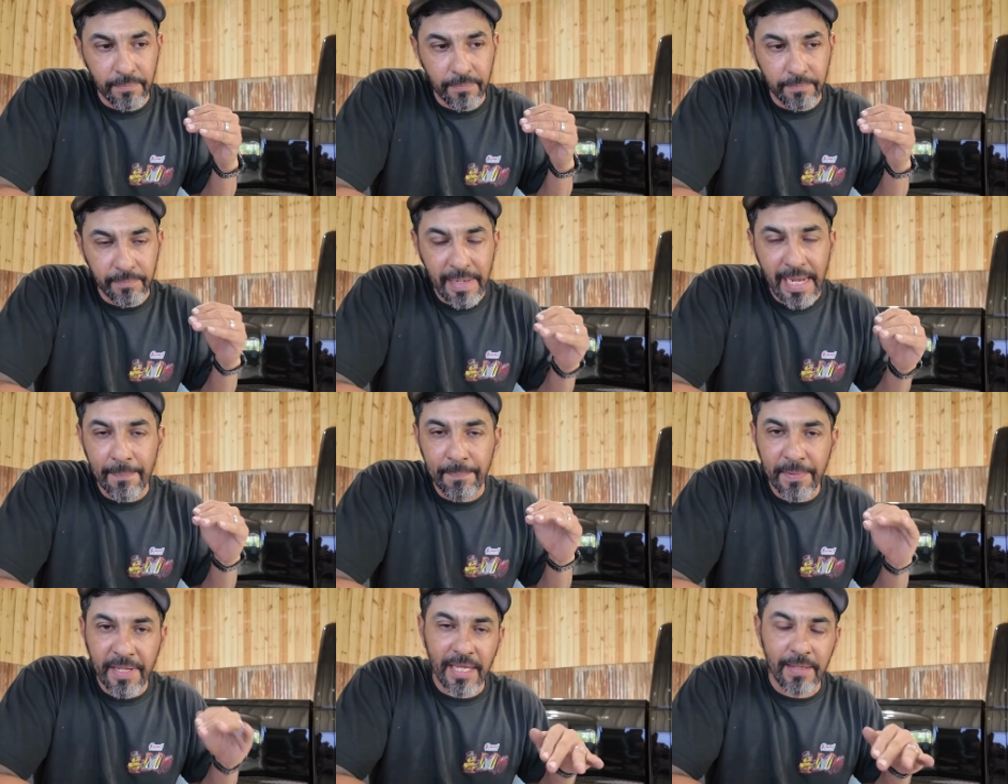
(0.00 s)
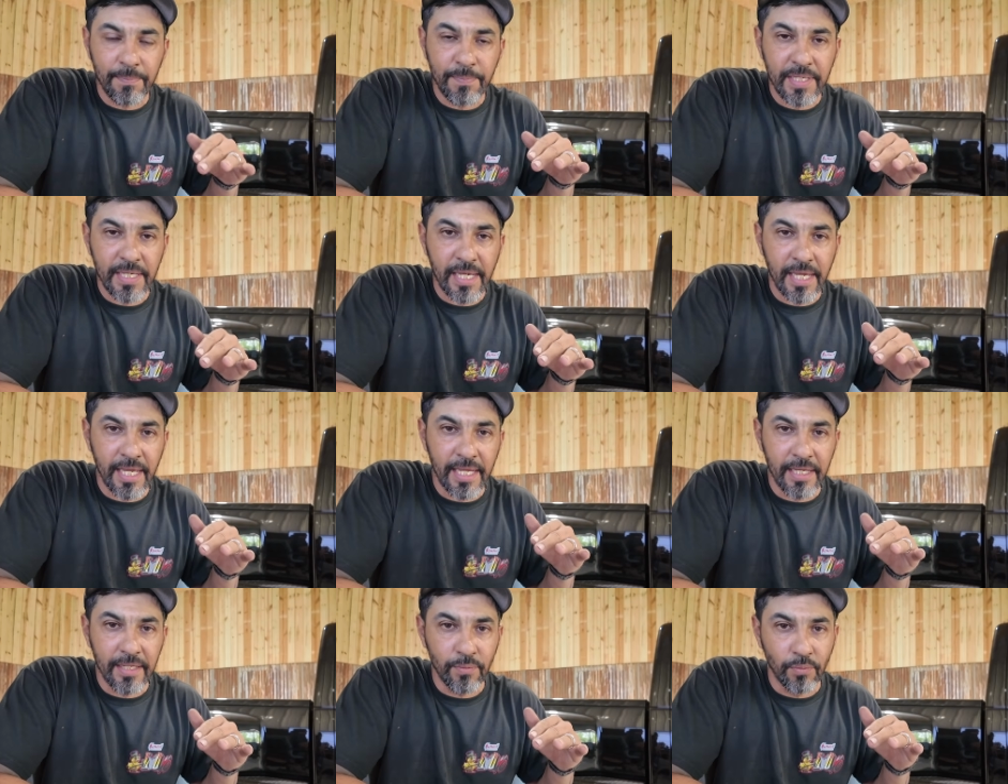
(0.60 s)
map
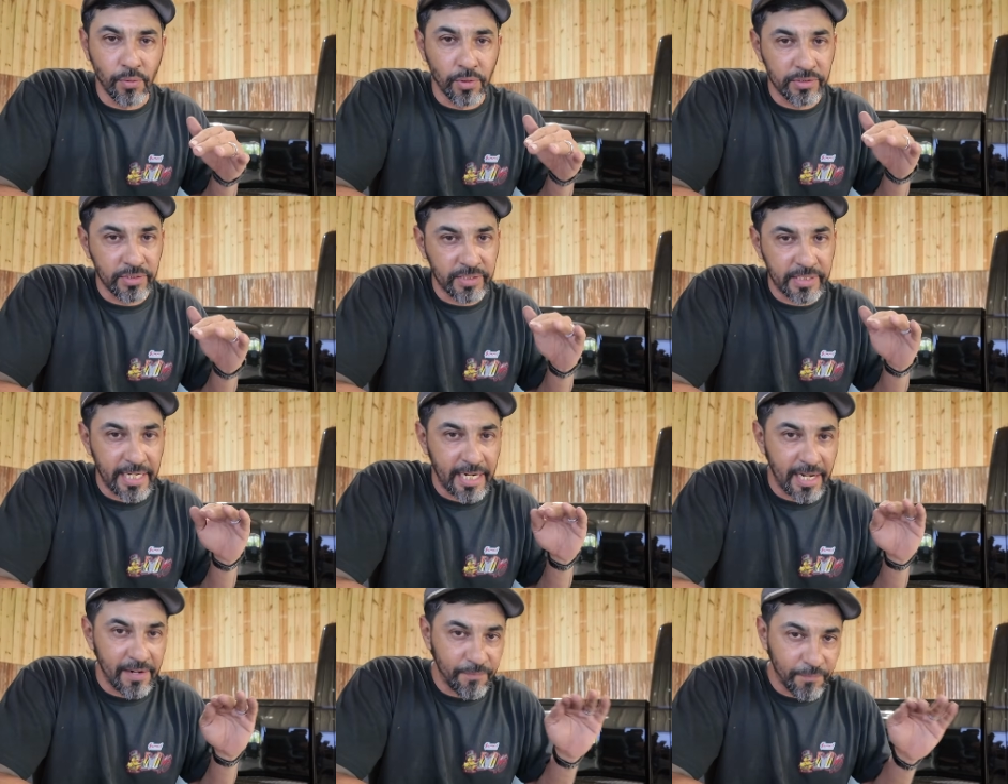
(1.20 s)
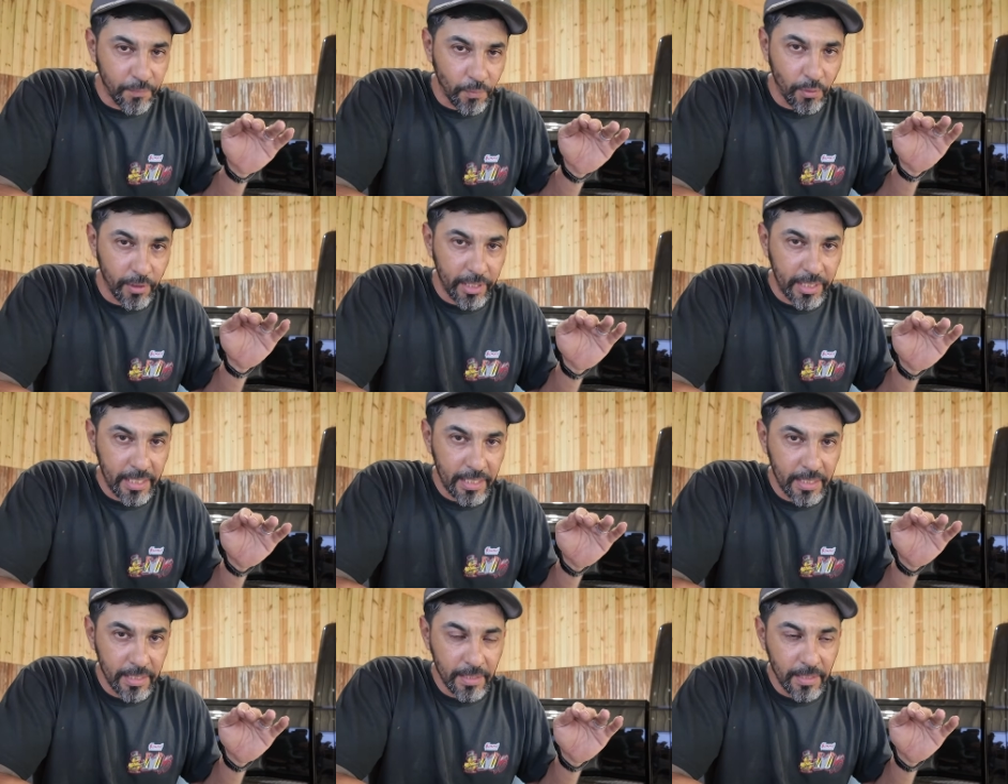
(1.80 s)
KPA was set at 40